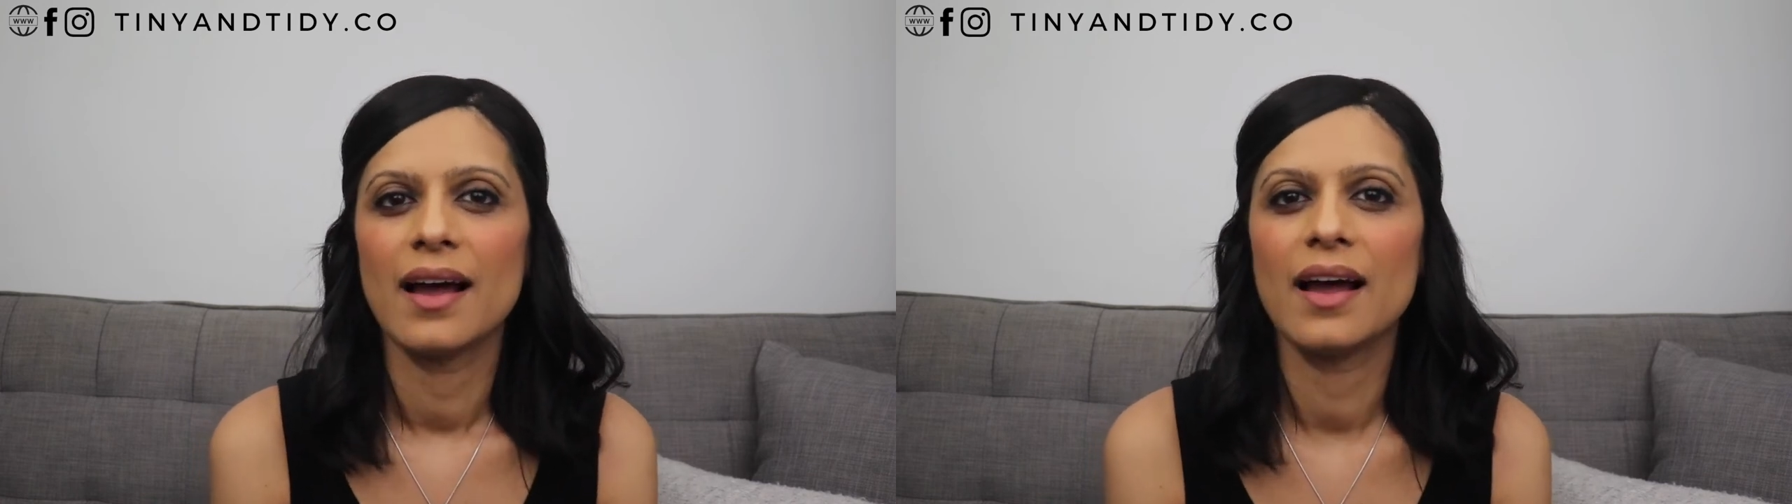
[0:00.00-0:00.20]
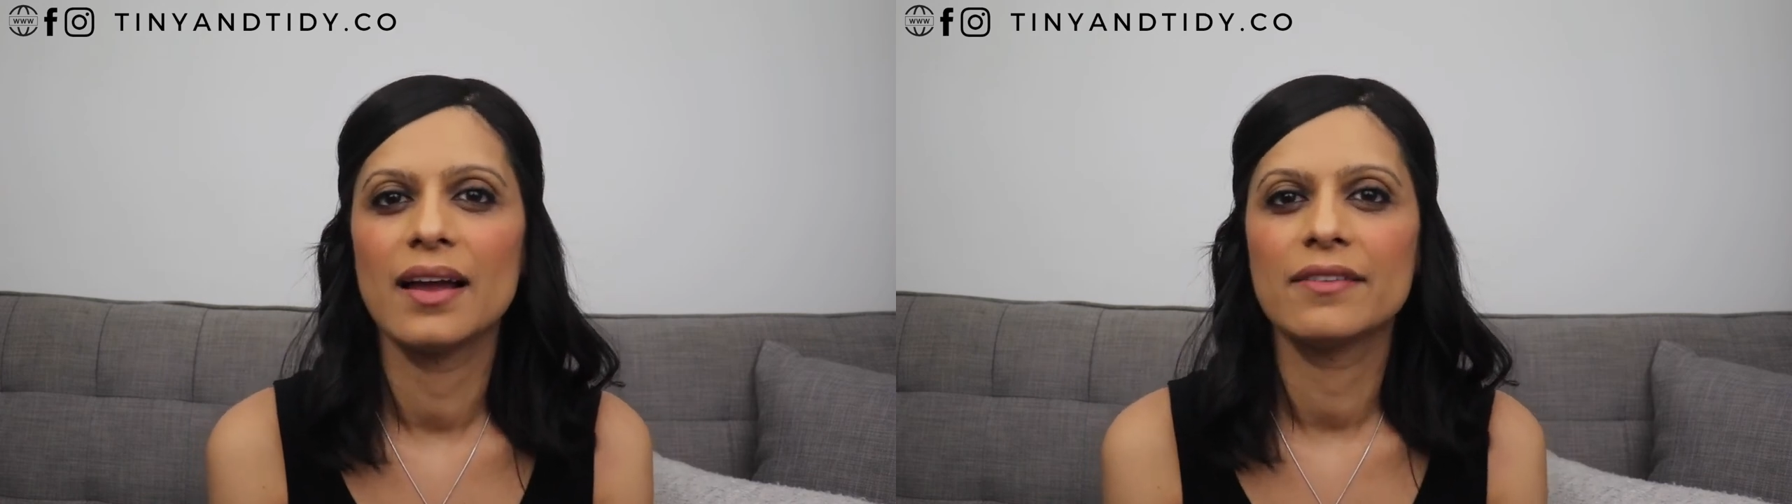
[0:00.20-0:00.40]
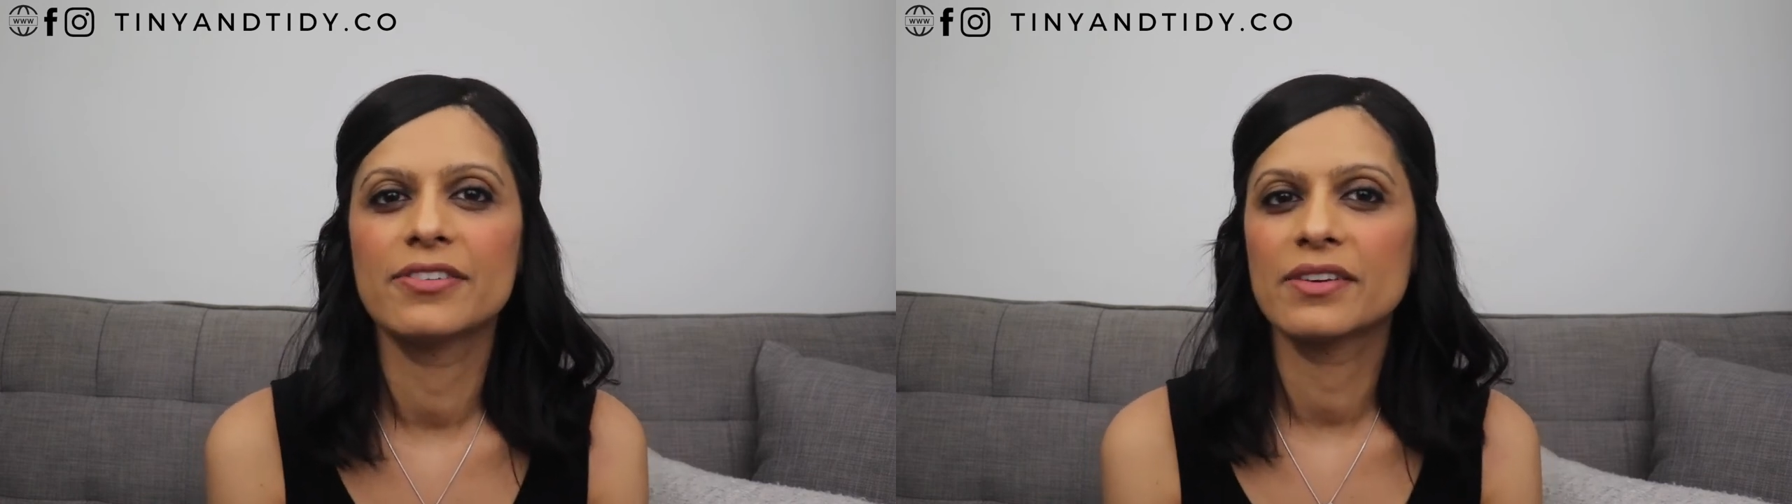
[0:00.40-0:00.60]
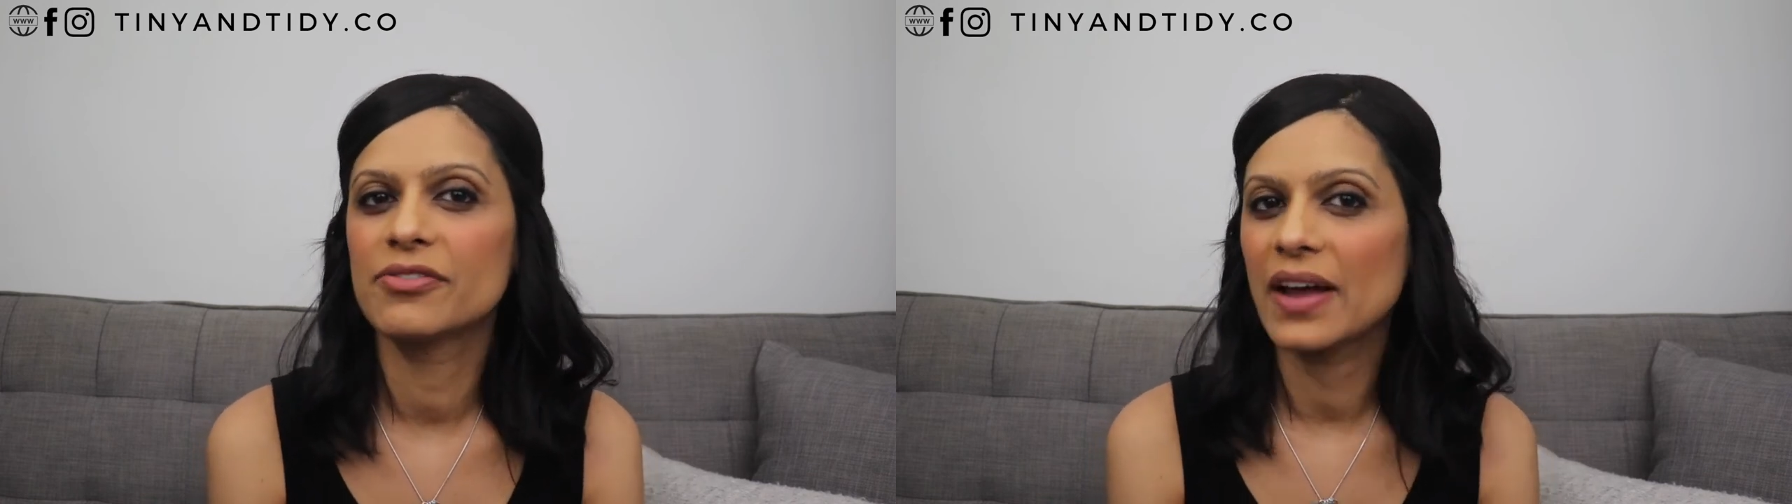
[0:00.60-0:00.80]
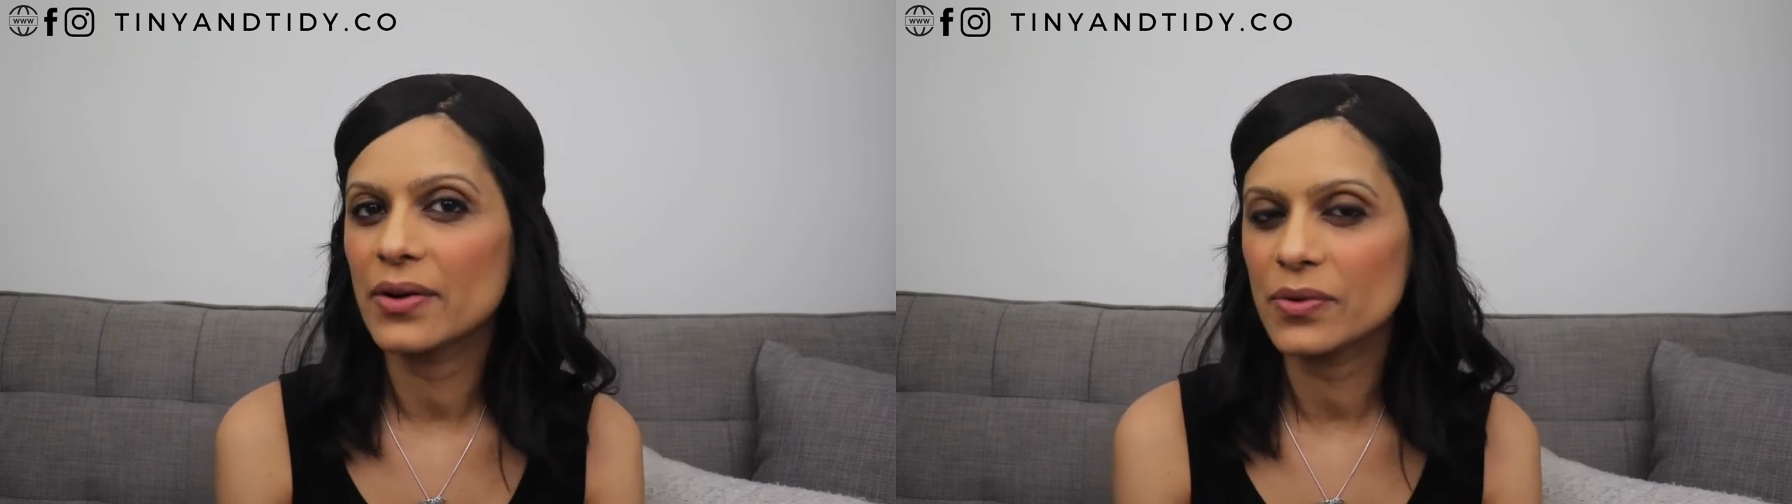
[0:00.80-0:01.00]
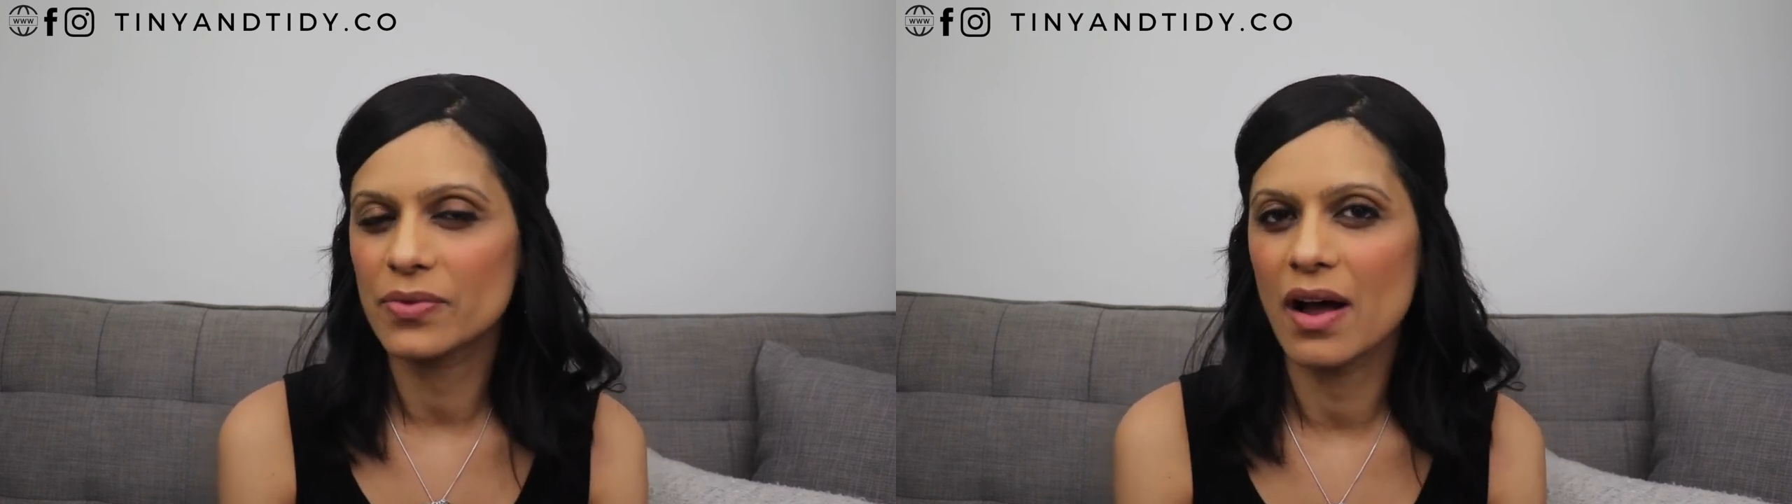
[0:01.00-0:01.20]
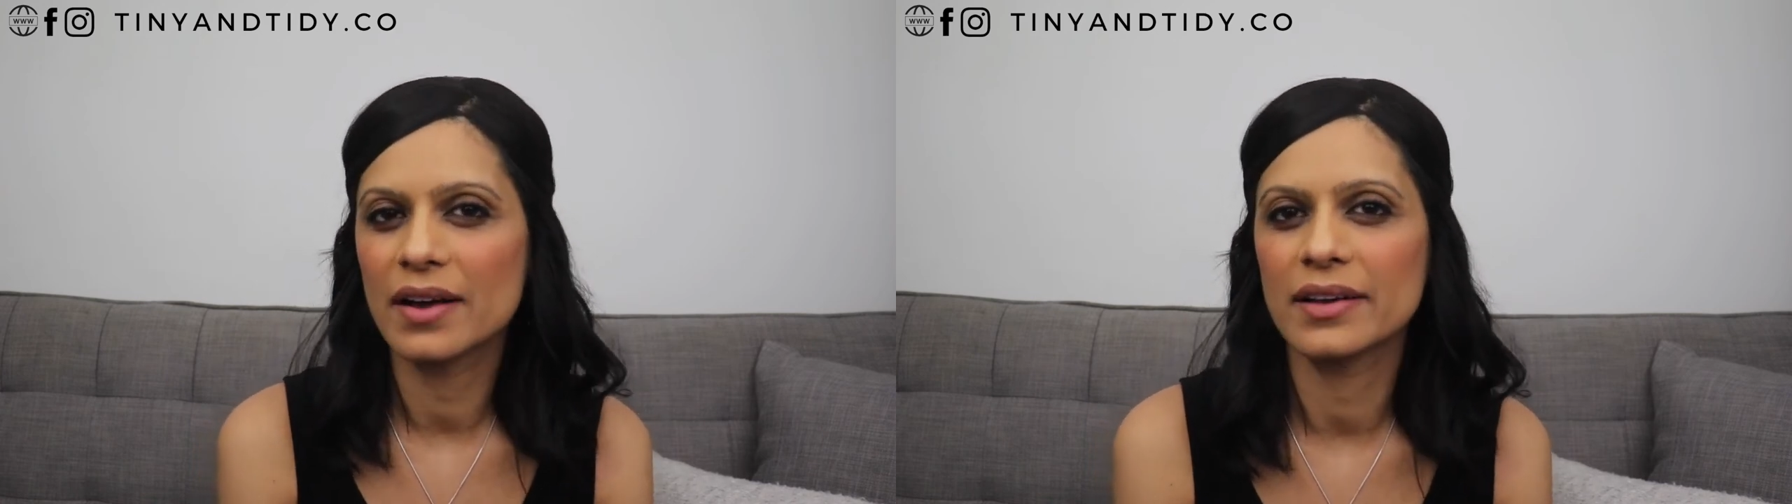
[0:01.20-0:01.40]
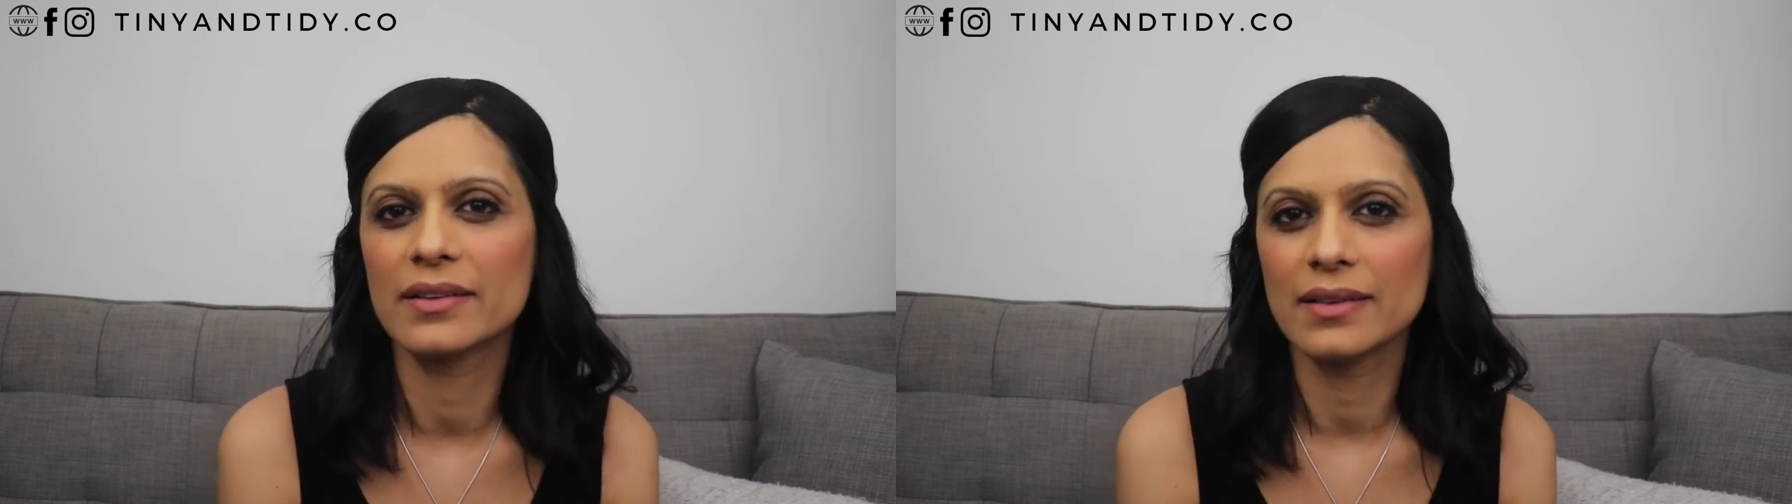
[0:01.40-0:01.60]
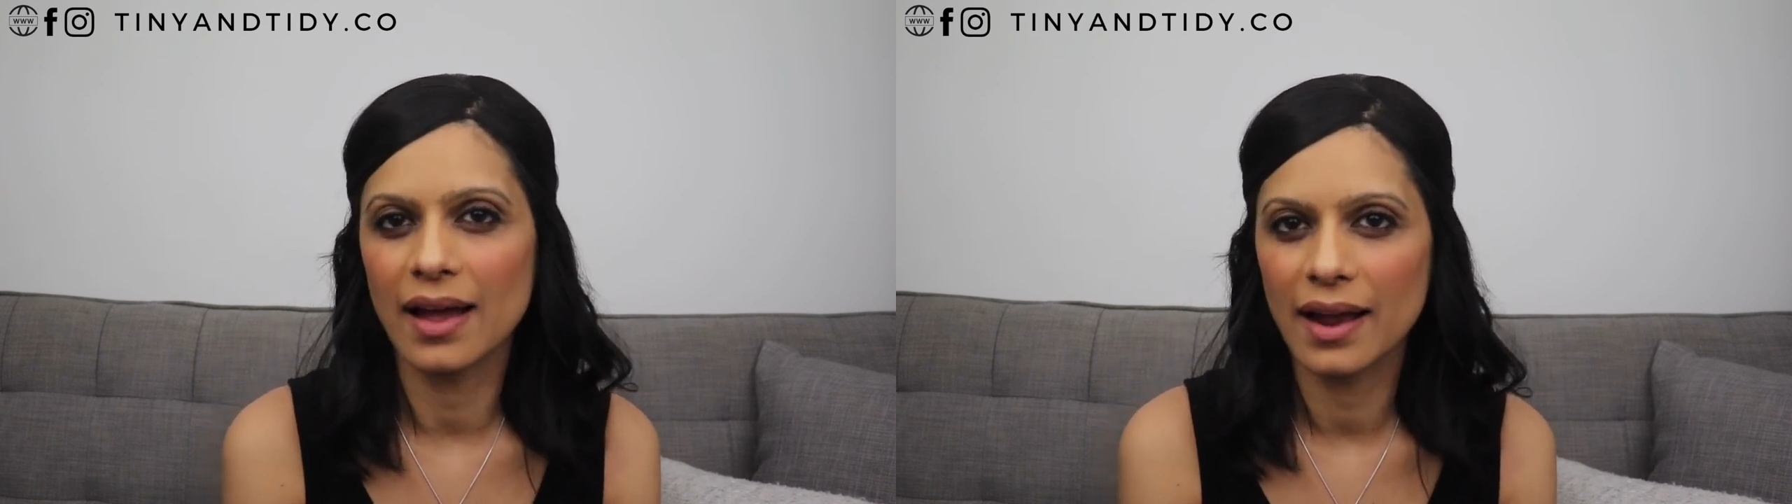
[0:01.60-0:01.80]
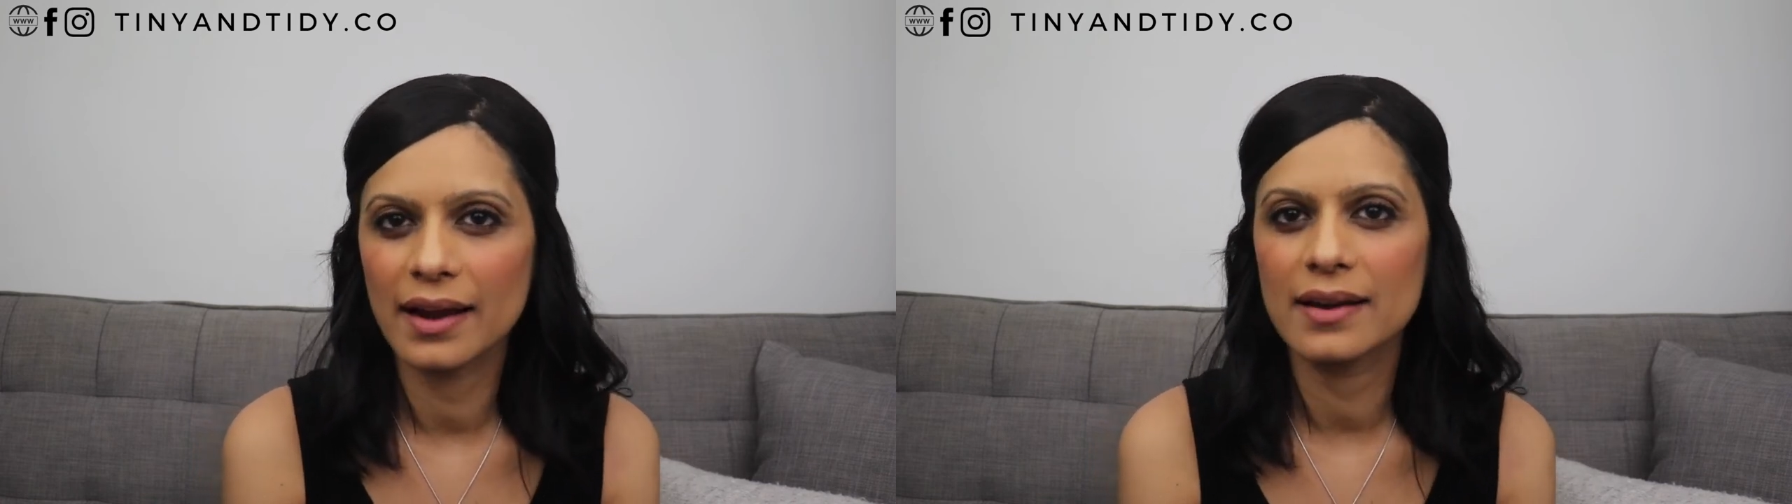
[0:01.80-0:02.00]
I've found a rod
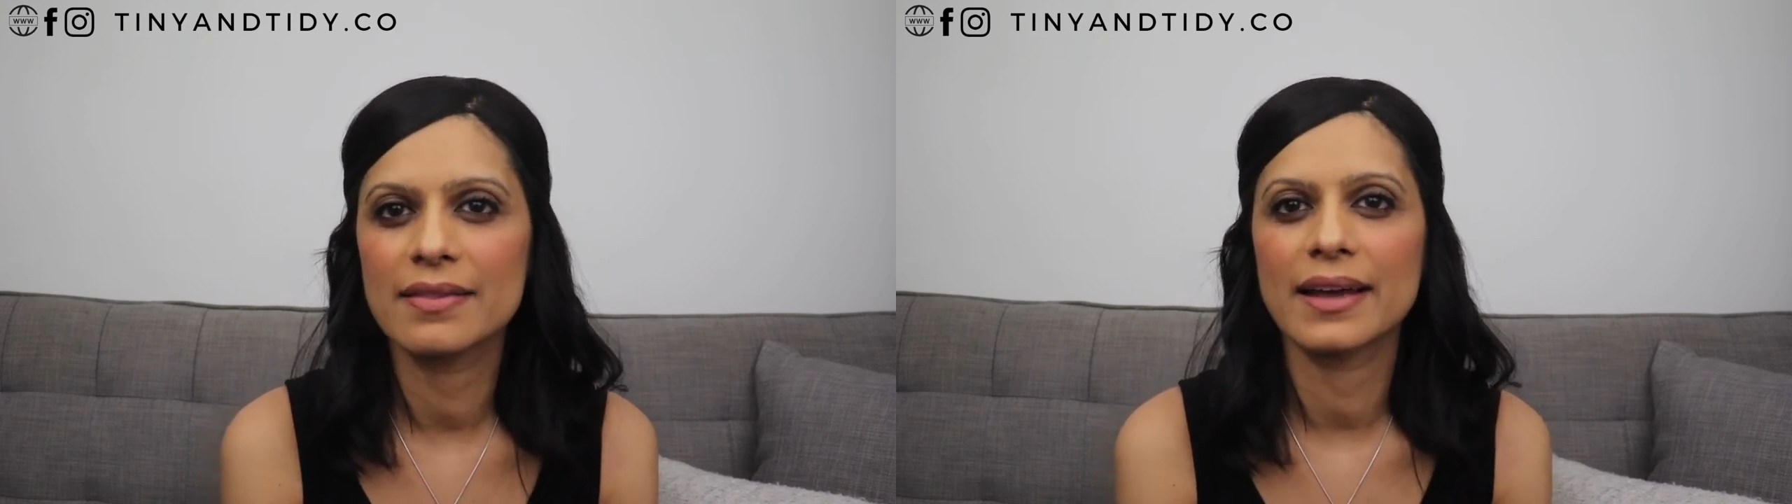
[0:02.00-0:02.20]
online